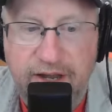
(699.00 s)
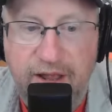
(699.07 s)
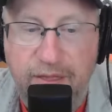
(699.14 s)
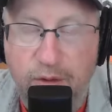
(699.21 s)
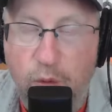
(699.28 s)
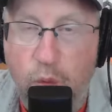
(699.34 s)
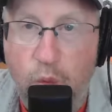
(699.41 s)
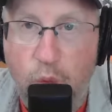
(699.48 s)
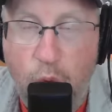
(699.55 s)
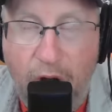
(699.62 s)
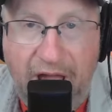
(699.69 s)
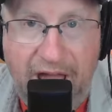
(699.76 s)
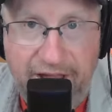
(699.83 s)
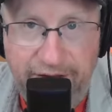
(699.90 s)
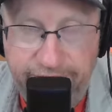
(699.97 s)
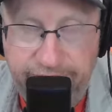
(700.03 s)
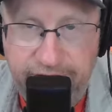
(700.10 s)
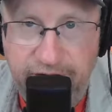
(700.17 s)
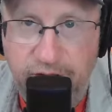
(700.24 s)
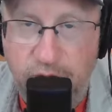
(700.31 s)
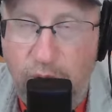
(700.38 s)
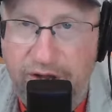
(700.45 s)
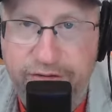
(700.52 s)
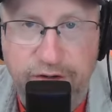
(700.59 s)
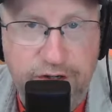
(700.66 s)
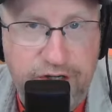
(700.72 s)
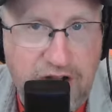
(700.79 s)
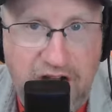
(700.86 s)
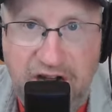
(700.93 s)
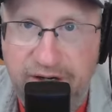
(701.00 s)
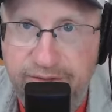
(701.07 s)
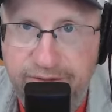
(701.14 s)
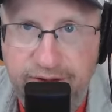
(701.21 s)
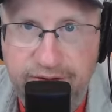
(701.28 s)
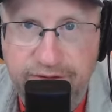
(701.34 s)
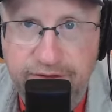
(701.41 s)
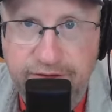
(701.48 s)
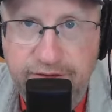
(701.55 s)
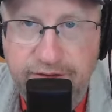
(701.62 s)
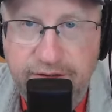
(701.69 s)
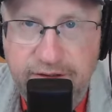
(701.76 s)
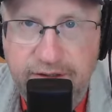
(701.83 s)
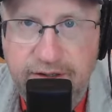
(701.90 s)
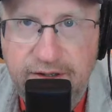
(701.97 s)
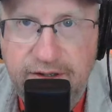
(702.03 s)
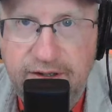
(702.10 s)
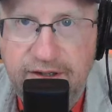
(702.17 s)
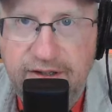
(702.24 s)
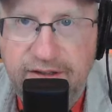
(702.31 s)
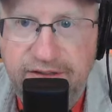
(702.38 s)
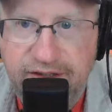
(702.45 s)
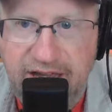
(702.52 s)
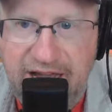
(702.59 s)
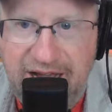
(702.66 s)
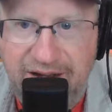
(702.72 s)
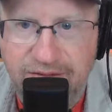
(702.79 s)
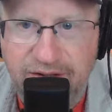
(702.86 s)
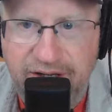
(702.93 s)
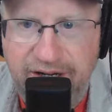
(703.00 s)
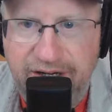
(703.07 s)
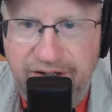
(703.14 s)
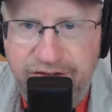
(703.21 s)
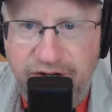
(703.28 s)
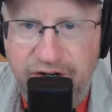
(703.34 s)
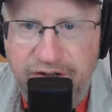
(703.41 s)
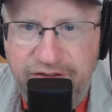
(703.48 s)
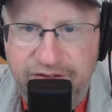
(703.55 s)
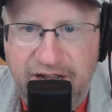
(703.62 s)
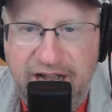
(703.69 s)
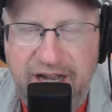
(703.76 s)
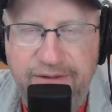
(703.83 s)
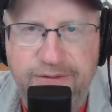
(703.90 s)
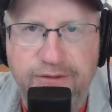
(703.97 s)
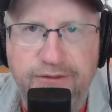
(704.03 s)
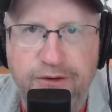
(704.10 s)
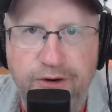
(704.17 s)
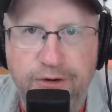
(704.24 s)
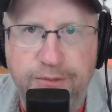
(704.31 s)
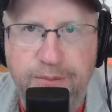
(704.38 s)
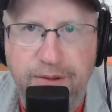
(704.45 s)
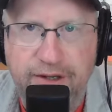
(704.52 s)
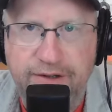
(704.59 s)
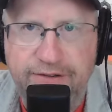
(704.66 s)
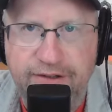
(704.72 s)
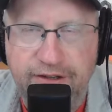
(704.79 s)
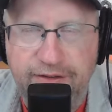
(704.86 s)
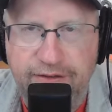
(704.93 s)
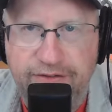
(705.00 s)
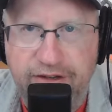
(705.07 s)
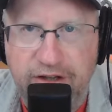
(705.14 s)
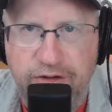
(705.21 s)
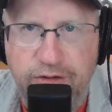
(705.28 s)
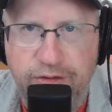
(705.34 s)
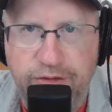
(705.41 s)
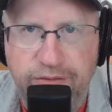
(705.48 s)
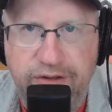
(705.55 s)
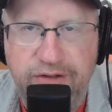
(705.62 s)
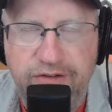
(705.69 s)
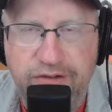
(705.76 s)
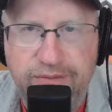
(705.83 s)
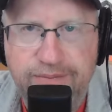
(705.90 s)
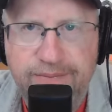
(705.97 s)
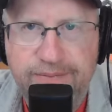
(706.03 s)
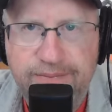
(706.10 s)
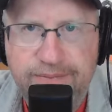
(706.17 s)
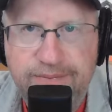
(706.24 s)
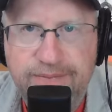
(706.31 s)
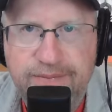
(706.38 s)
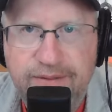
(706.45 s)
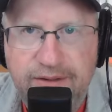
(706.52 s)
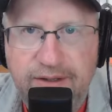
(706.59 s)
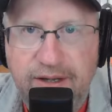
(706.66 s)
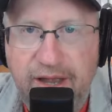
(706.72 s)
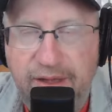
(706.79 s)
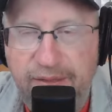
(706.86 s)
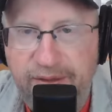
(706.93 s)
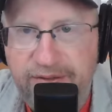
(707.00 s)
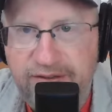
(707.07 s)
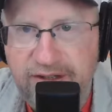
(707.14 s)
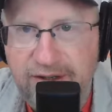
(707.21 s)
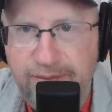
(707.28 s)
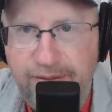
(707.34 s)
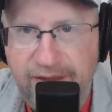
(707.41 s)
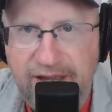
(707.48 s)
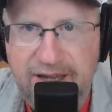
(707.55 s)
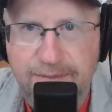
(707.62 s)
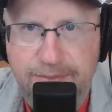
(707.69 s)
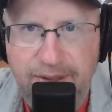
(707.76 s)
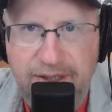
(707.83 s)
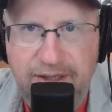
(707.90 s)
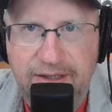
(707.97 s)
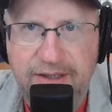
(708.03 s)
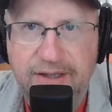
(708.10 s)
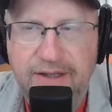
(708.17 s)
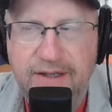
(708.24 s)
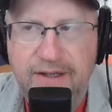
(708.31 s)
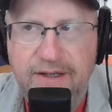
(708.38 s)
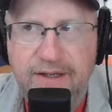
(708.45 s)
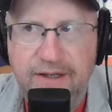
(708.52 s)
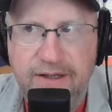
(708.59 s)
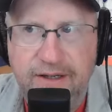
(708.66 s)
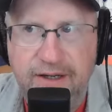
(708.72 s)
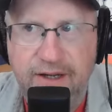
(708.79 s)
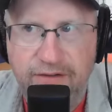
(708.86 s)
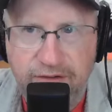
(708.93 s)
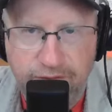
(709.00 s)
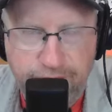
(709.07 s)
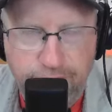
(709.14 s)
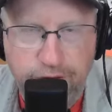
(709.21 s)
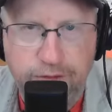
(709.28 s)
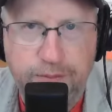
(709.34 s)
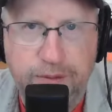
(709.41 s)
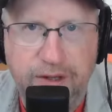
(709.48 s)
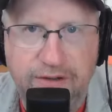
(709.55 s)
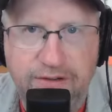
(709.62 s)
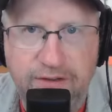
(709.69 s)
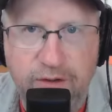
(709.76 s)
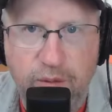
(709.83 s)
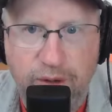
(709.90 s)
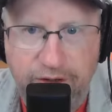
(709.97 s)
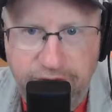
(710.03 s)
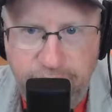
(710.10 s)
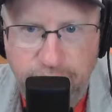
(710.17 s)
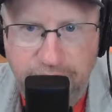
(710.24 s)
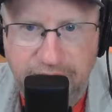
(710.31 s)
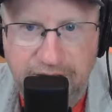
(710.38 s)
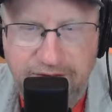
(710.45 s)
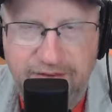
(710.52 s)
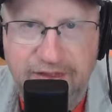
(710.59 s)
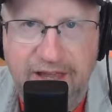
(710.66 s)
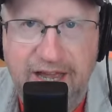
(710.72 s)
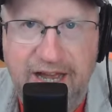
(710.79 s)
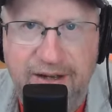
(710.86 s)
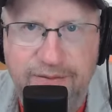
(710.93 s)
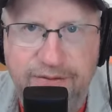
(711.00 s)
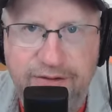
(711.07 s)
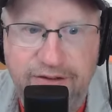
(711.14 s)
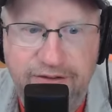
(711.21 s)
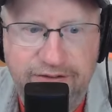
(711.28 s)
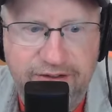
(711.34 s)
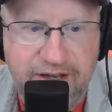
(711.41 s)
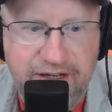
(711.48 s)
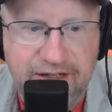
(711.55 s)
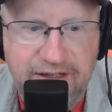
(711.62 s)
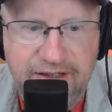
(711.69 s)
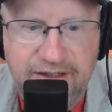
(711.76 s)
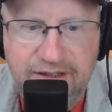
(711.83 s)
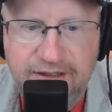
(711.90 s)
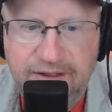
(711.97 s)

in the West, in the Western Conference. The Avalanche are tied for first place in the Central Division. And the team they beat is in first place in the West. We'll get to the Avs in a second.